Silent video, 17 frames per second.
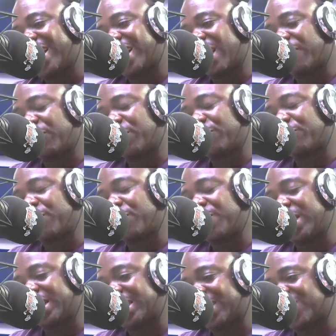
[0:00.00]
Now, for
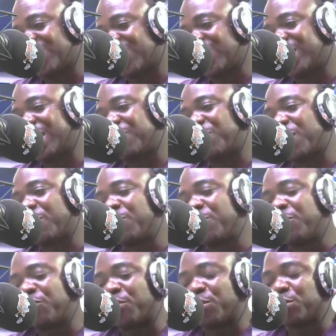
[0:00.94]
information, talking about
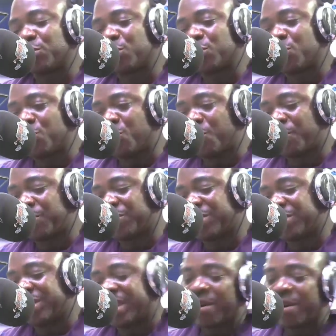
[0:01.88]
who follows who,
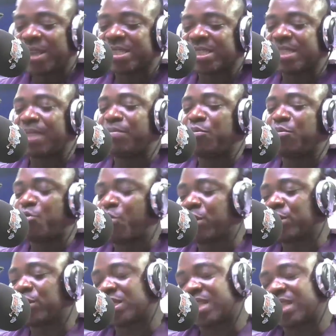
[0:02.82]
there are some
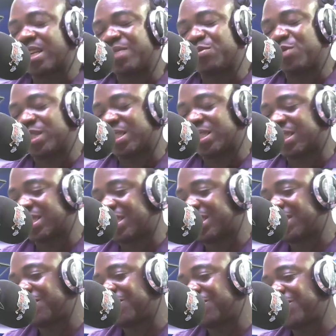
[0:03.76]
world
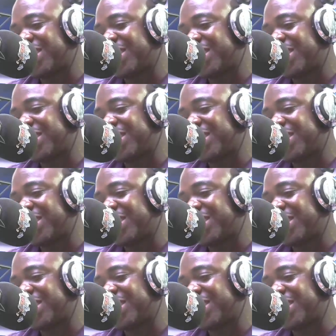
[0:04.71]
celebrities.